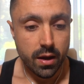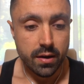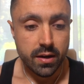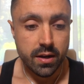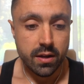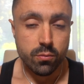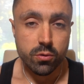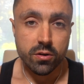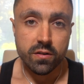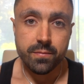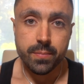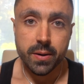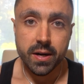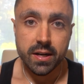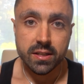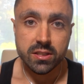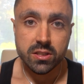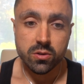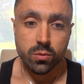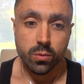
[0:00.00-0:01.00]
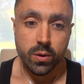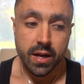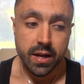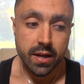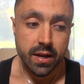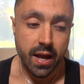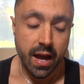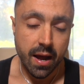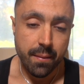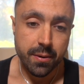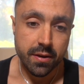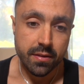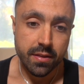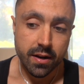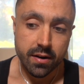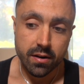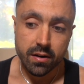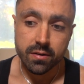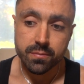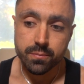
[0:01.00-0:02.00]
and he would have passed away happy
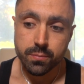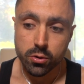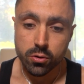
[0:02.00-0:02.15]
that I'd